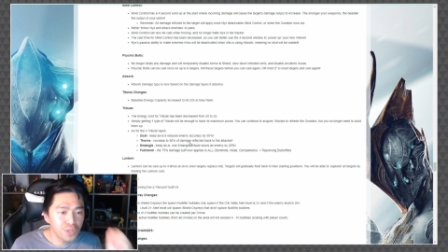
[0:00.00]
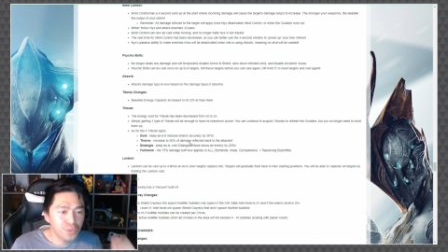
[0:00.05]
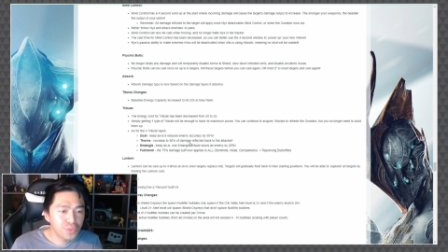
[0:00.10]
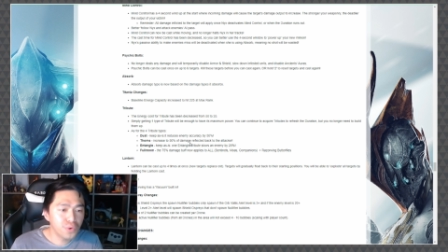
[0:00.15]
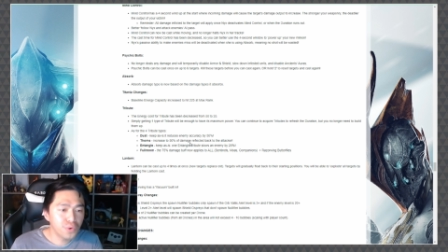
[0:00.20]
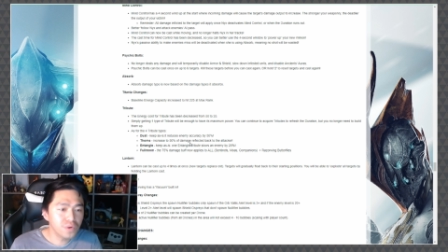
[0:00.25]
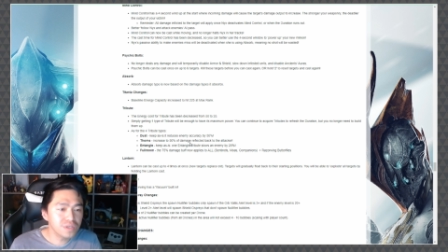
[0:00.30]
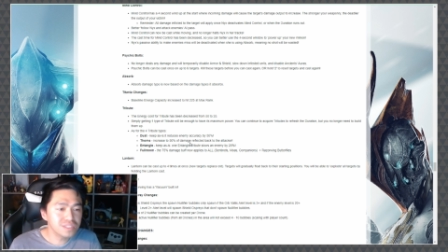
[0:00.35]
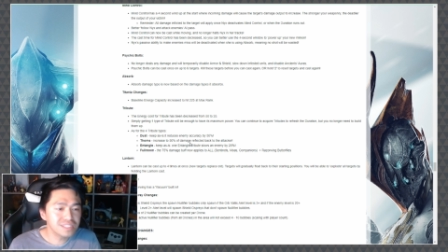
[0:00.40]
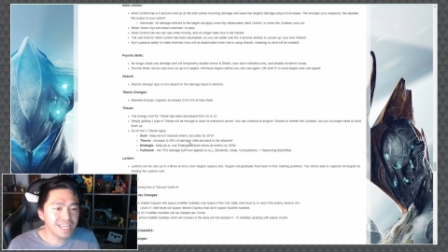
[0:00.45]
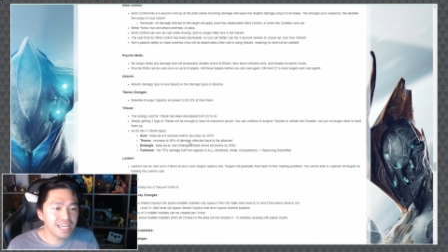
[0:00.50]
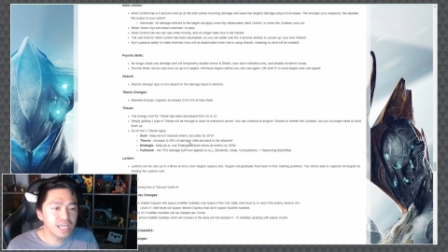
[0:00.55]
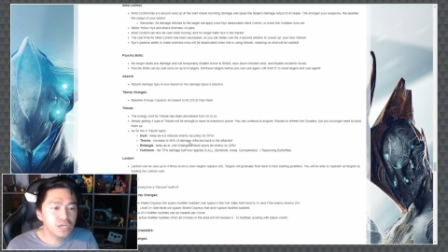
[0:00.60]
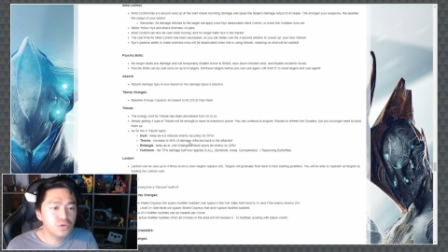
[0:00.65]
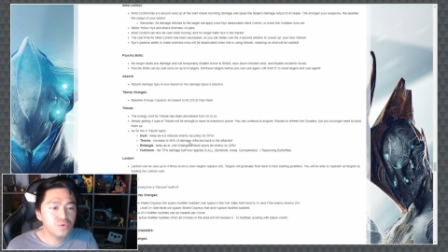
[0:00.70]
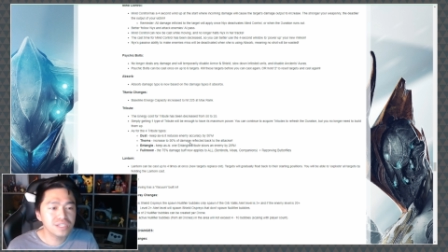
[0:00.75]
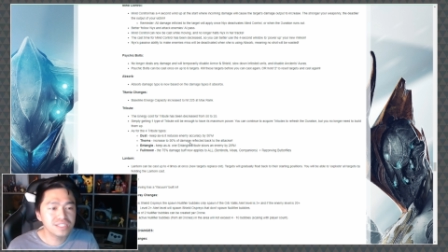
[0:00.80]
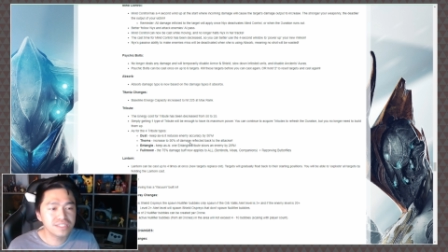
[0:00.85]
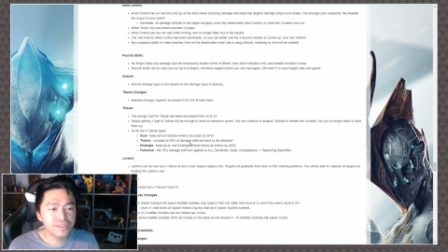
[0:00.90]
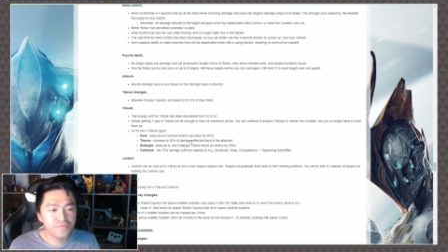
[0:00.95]
Thorns,
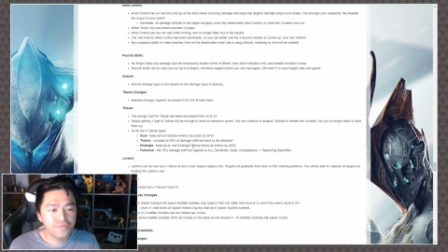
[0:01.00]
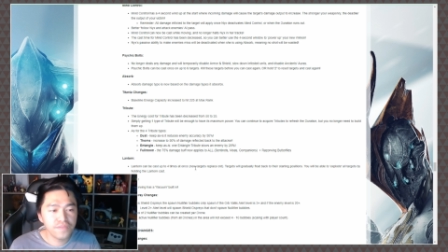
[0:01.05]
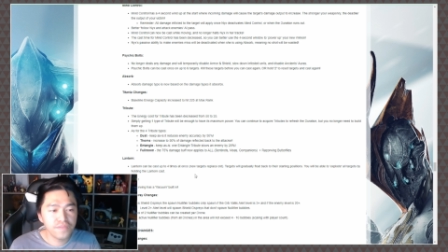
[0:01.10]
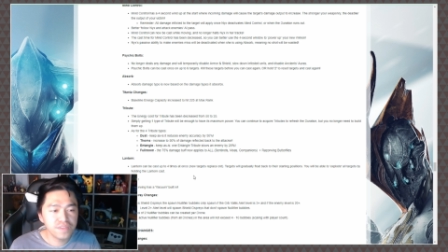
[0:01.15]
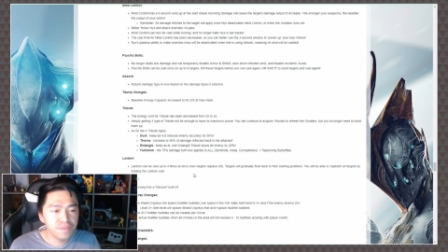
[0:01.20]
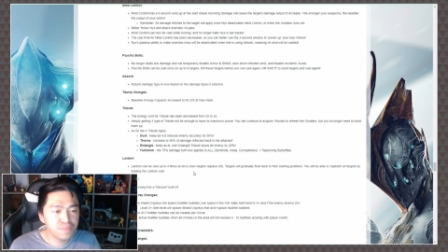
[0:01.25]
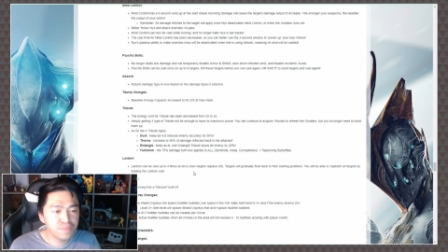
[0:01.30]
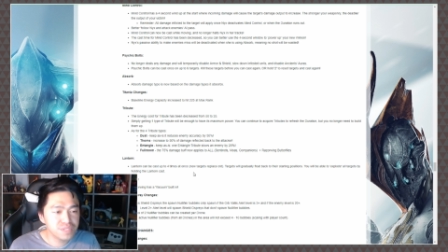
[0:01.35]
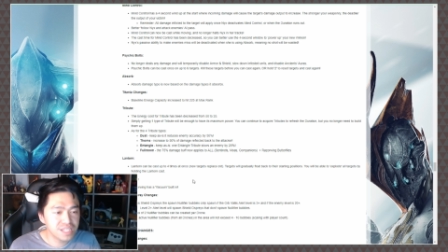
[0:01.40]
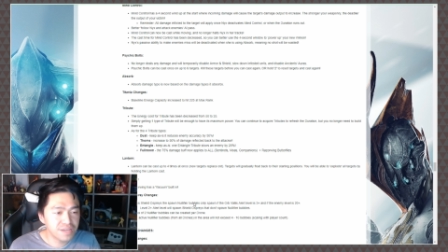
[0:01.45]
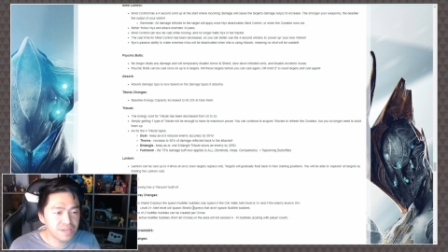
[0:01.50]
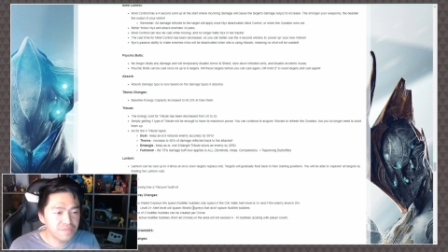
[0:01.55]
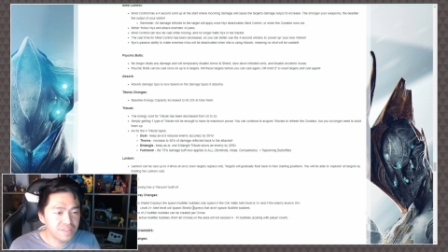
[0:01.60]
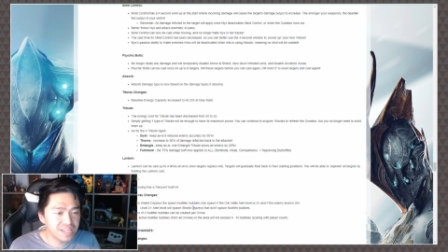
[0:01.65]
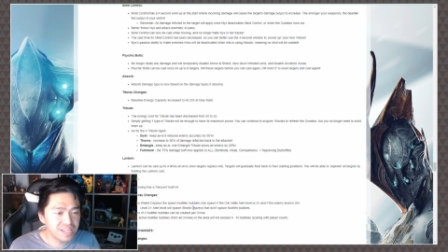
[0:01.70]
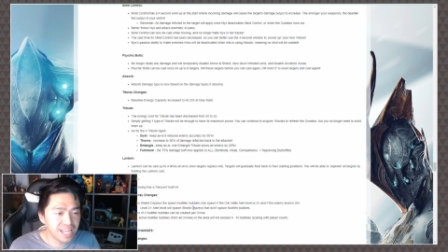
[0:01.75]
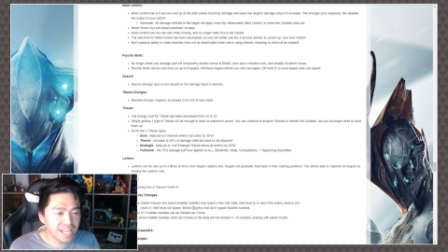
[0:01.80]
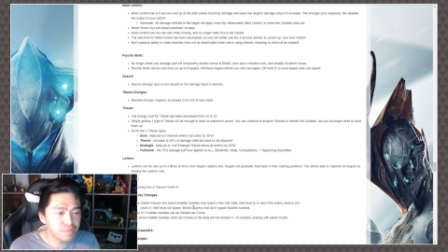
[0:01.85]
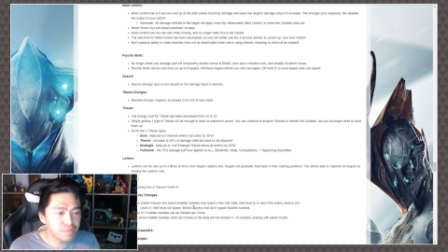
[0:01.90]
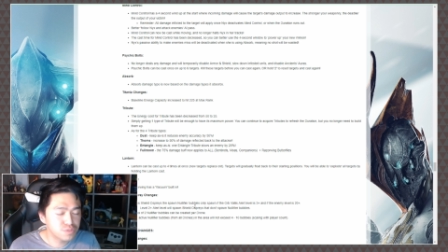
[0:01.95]
increase to 50% of
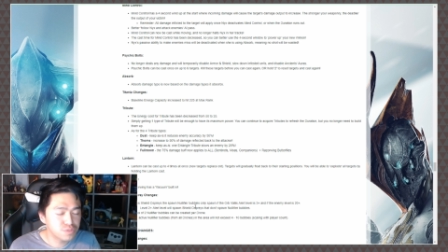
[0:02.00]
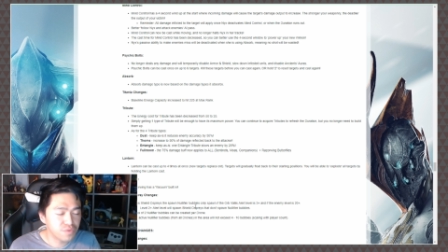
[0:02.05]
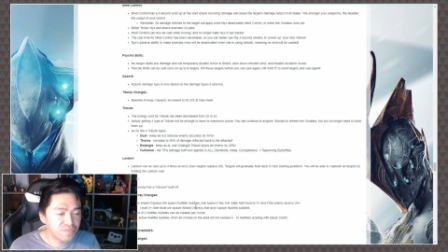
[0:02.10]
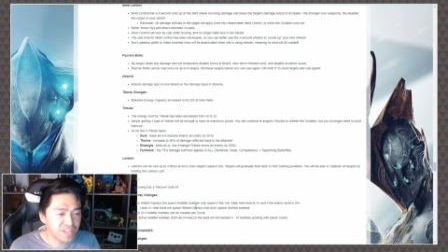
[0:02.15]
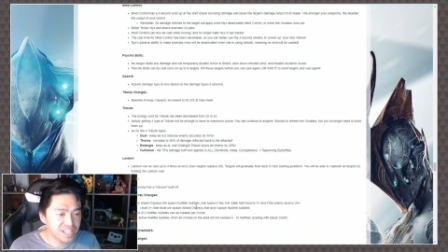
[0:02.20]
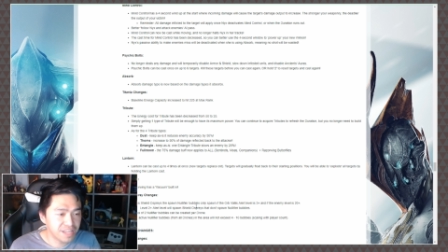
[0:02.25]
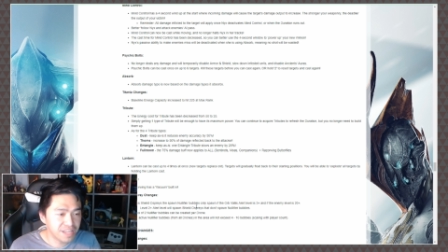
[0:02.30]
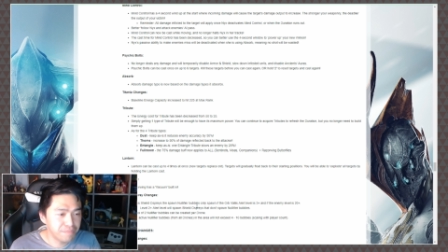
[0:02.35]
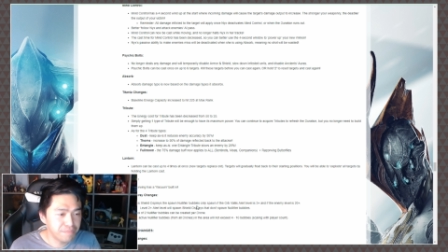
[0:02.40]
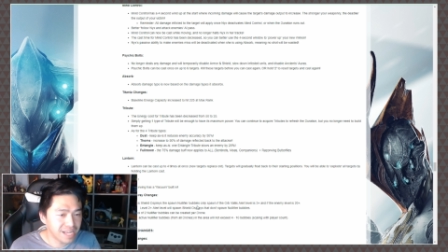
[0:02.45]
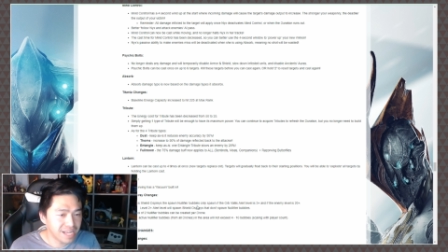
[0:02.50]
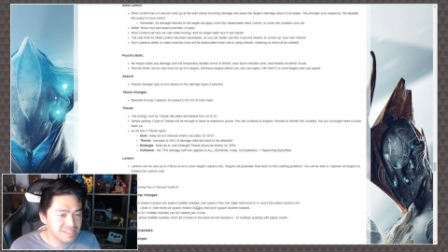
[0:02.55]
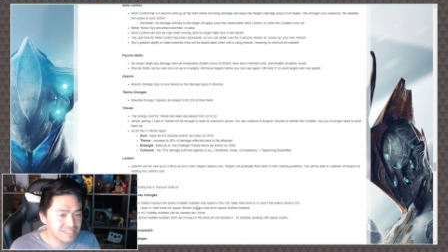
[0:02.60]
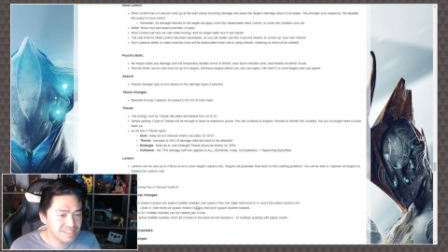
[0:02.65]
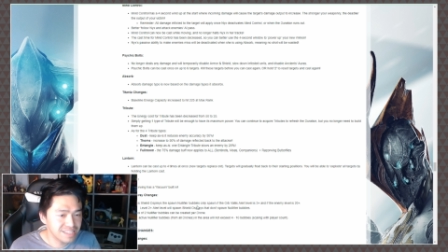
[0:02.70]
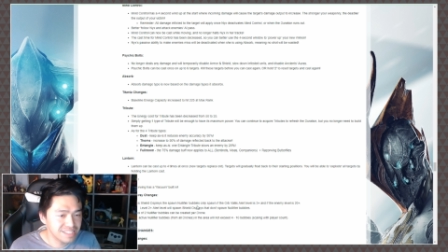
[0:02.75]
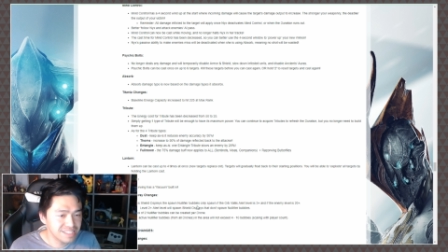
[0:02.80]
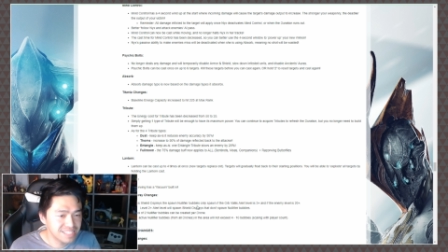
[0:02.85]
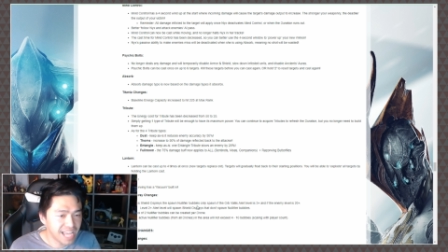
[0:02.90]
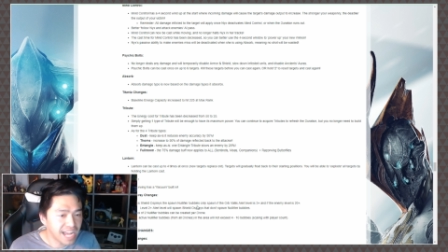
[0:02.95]
the damage reflected back
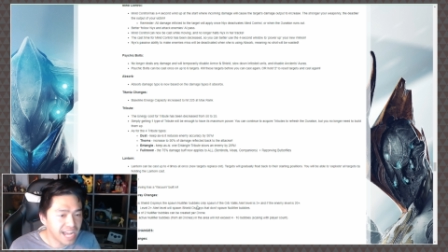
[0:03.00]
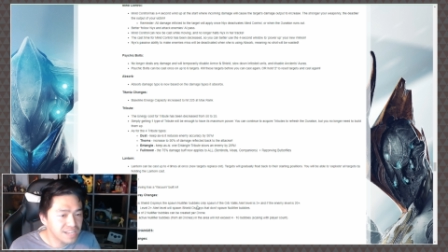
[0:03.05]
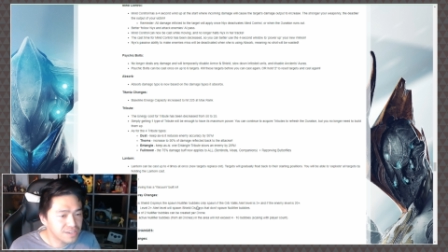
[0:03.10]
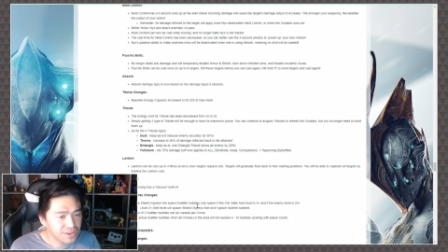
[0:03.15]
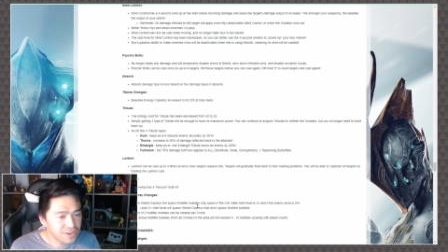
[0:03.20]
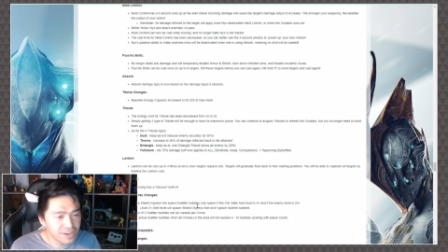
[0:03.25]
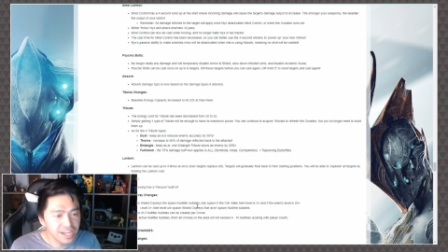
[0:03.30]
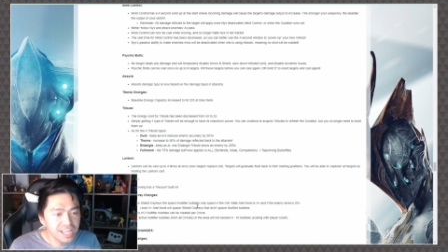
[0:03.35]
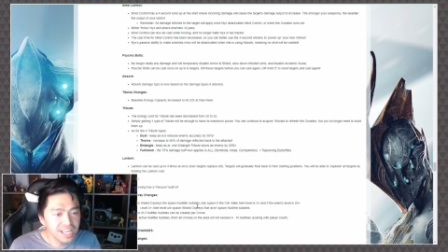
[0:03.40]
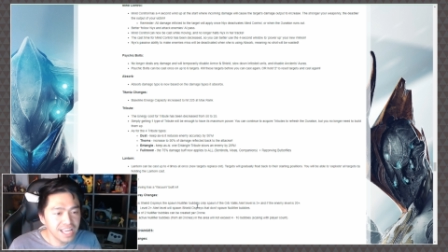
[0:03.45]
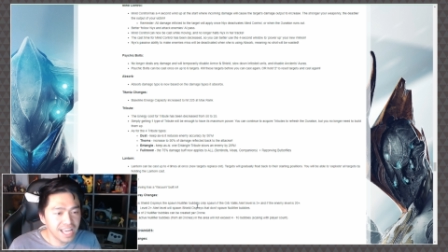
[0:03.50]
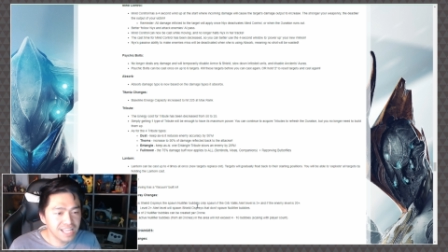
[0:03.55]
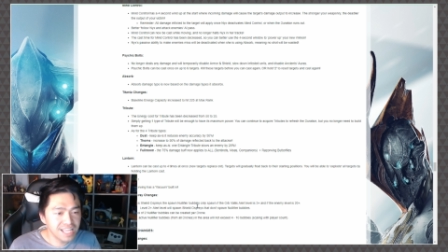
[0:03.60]
to the attacker,